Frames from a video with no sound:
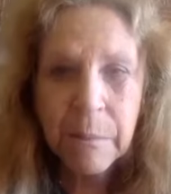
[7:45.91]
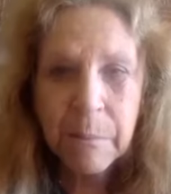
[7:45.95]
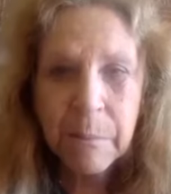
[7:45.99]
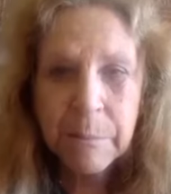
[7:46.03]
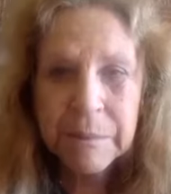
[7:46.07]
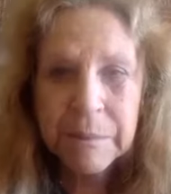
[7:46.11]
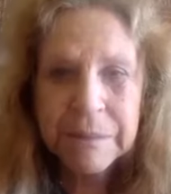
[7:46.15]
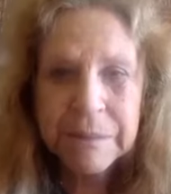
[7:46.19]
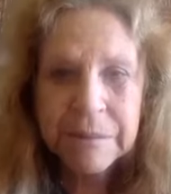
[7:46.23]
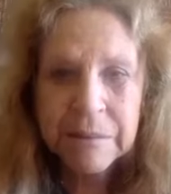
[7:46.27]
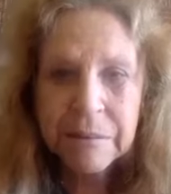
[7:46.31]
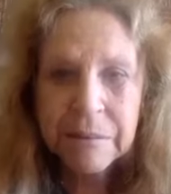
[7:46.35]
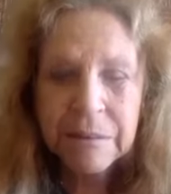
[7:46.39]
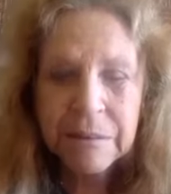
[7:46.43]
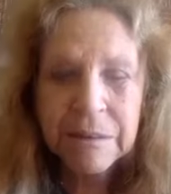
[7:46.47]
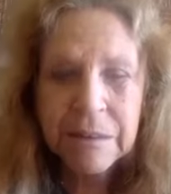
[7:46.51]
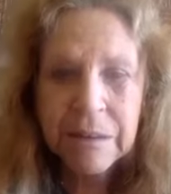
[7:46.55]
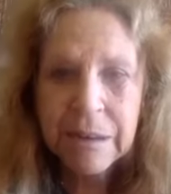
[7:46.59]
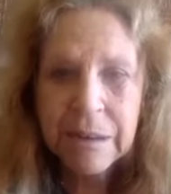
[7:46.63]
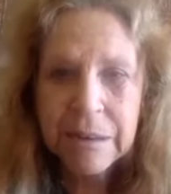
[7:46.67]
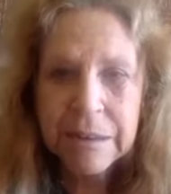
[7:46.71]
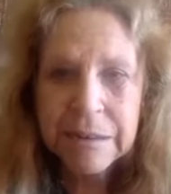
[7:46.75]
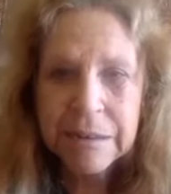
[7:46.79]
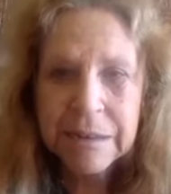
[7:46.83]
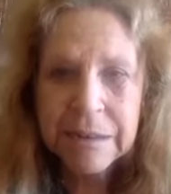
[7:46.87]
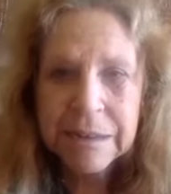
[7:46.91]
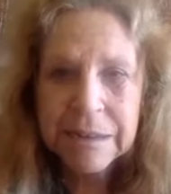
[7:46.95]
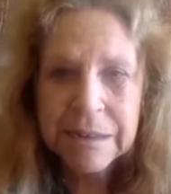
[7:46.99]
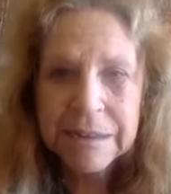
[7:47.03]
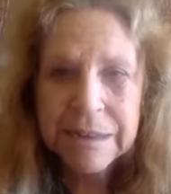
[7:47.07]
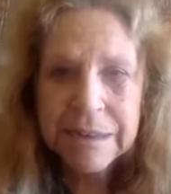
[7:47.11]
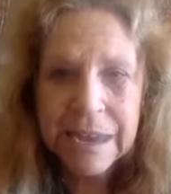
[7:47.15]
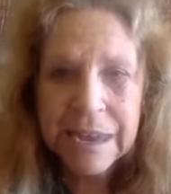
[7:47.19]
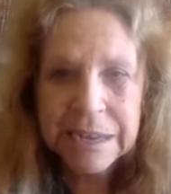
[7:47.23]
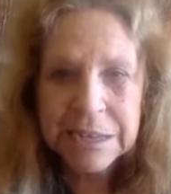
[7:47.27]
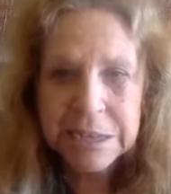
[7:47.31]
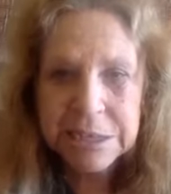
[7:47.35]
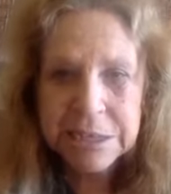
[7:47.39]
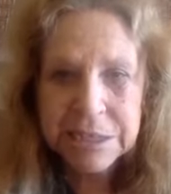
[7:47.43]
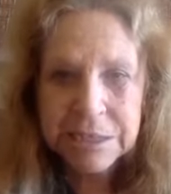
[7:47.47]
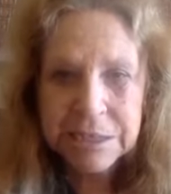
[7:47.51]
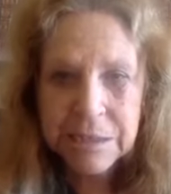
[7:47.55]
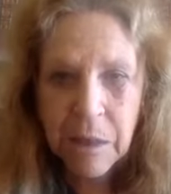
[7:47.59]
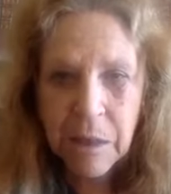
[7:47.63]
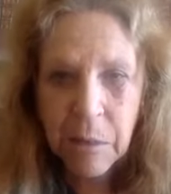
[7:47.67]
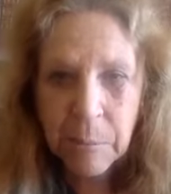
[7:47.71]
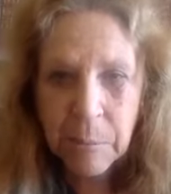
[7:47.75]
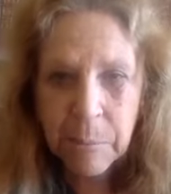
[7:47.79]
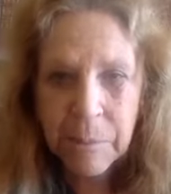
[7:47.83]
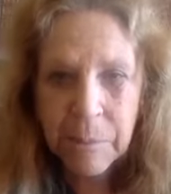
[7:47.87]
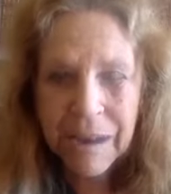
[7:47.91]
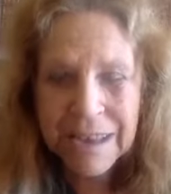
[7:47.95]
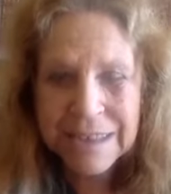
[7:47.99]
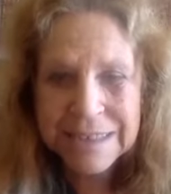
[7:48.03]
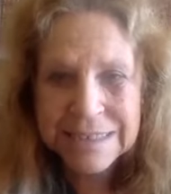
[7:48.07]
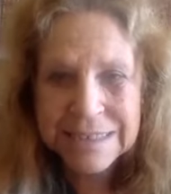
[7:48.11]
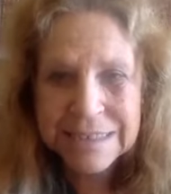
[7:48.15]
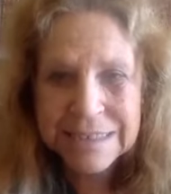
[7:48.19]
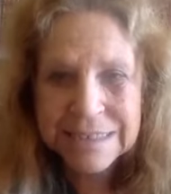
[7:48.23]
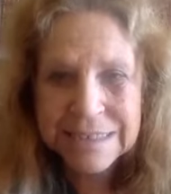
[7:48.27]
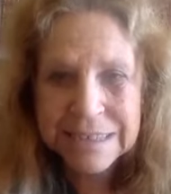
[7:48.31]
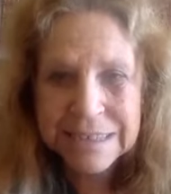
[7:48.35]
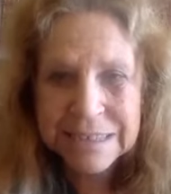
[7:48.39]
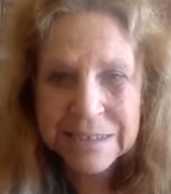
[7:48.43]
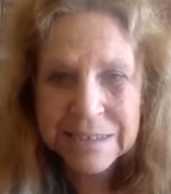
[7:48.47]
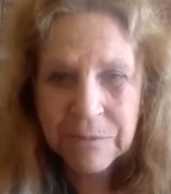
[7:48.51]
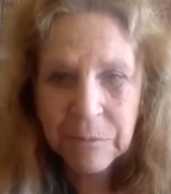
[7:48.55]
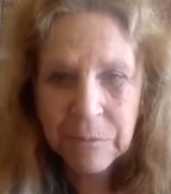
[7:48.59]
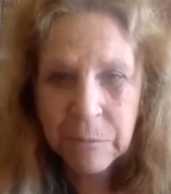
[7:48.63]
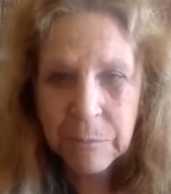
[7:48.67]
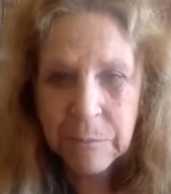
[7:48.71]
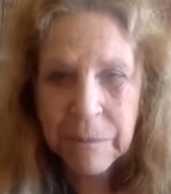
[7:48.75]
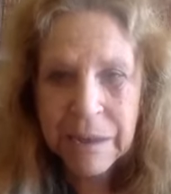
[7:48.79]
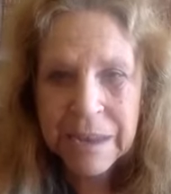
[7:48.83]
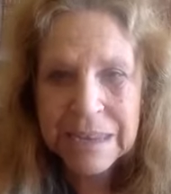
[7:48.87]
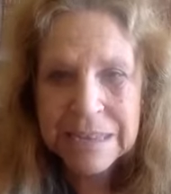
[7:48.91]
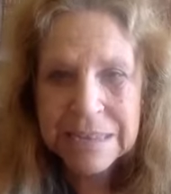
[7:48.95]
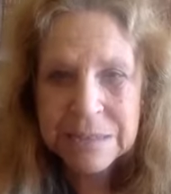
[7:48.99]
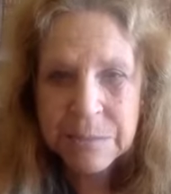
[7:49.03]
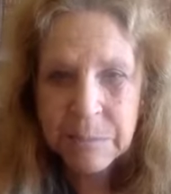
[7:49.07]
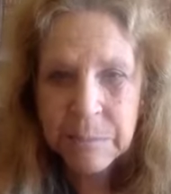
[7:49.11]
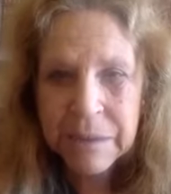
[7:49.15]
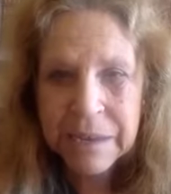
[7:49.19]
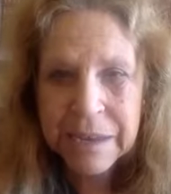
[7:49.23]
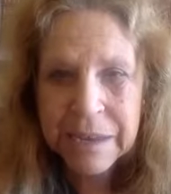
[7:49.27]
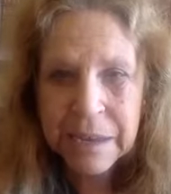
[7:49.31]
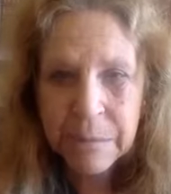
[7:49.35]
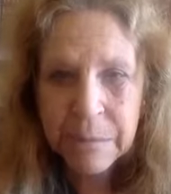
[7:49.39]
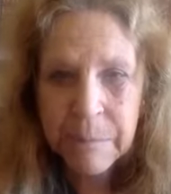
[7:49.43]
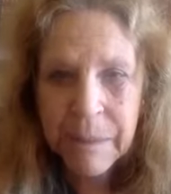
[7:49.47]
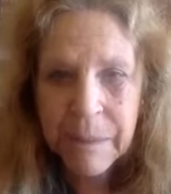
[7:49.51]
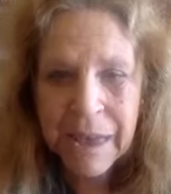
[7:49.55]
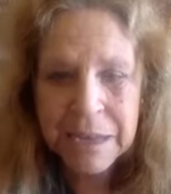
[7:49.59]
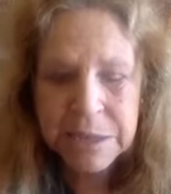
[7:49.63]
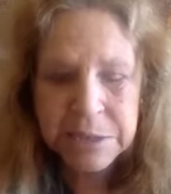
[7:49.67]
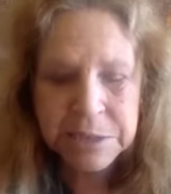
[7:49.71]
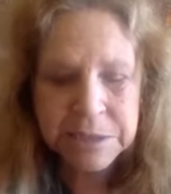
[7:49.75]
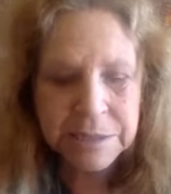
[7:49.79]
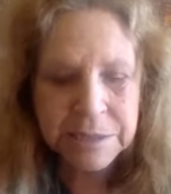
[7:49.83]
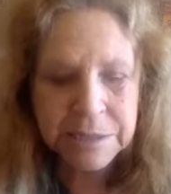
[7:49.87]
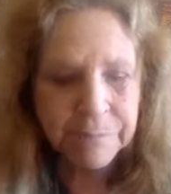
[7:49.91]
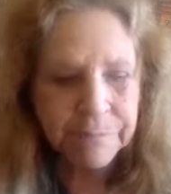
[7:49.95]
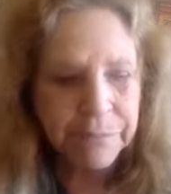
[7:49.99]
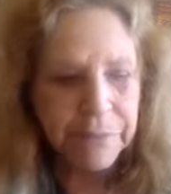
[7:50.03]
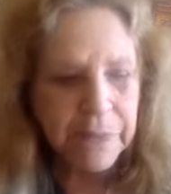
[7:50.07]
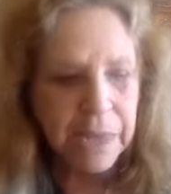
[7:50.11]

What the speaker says: but they're engaged in the whole process in different ways than we can imagine.